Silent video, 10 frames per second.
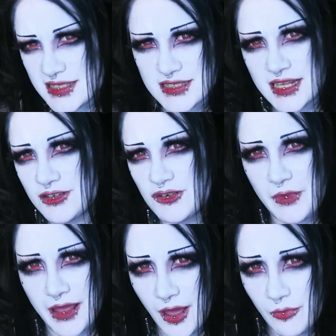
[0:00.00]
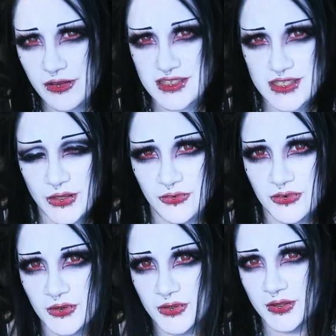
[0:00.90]
stitched me up and so
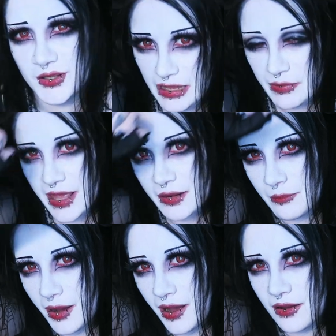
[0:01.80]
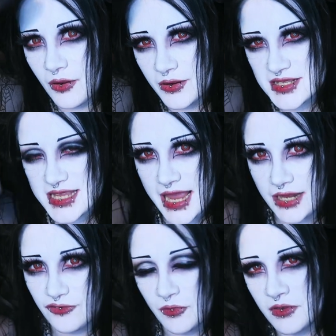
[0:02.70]
forth. The baby had a mark on its
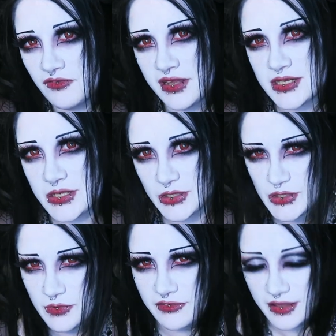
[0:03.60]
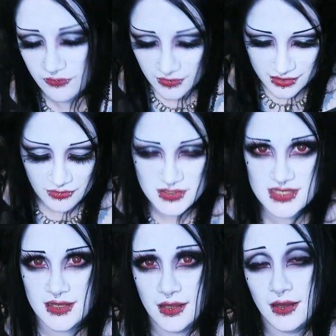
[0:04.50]
head from the ventus, but thankfully that
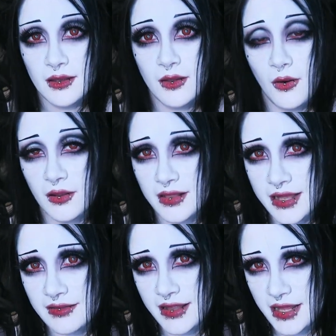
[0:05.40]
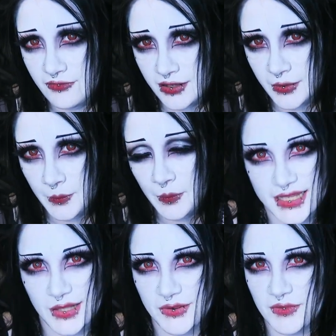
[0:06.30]
was gone later that evening.
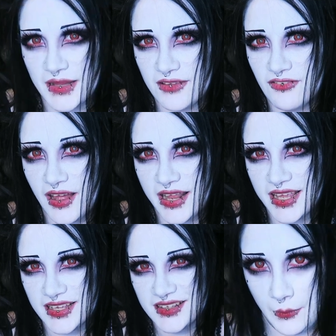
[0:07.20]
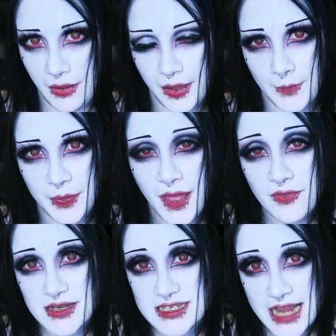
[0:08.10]
It looked really funny. Anyway,
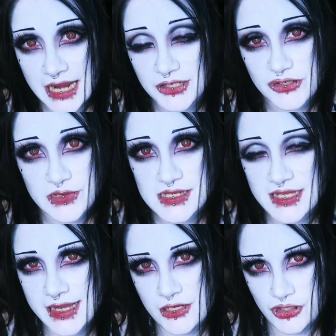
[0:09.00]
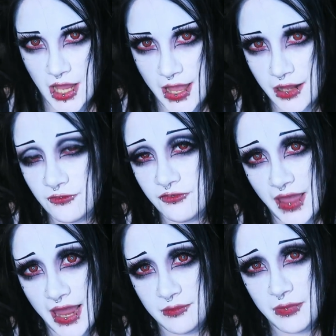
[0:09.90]
the dangerously giant
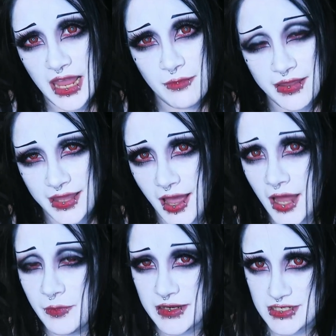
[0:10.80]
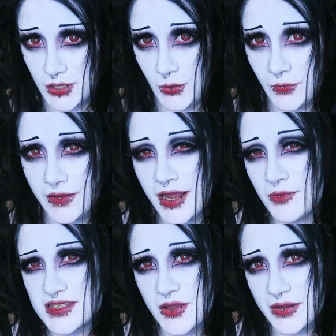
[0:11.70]
fat baby I'd been told that I
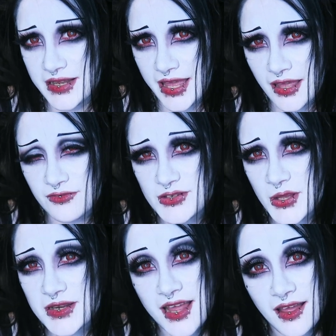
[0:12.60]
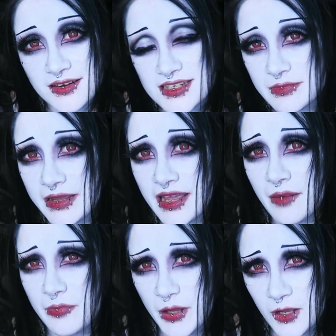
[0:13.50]
was going to have turned out to be
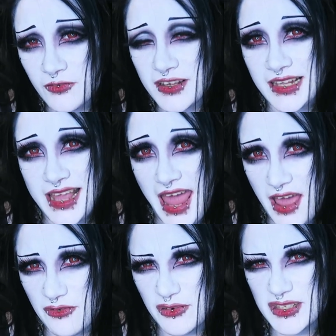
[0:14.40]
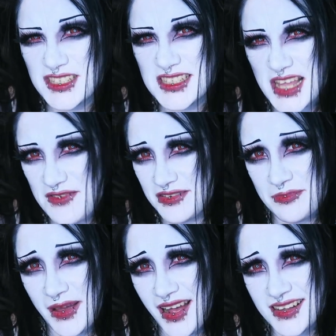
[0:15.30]
a perfectly average 7
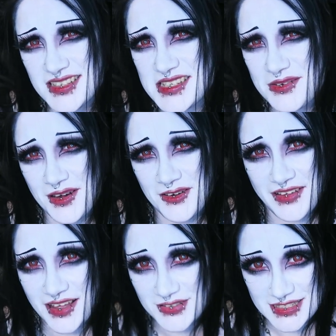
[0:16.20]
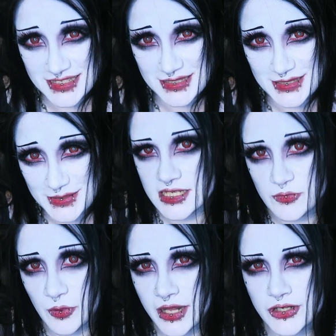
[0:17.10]
pounds 12 ounces. His
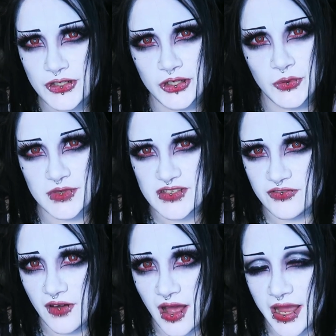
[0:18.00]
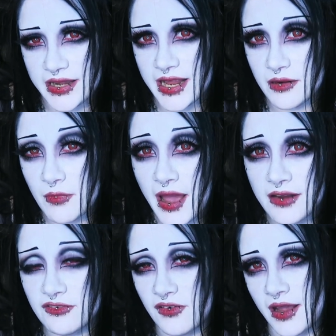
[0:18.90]
blood sugar was fine and
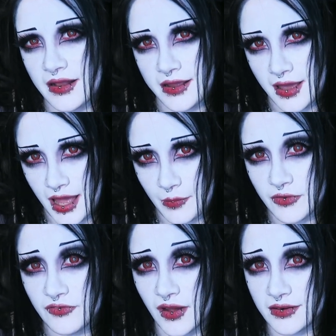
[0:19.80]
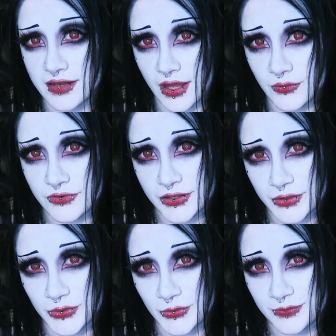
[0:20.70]
mine finally calmed the fuck down
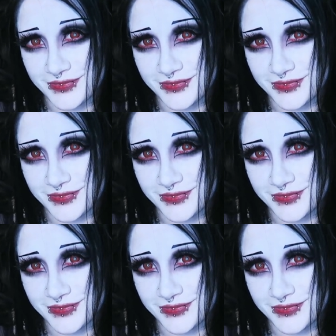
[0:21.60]
too.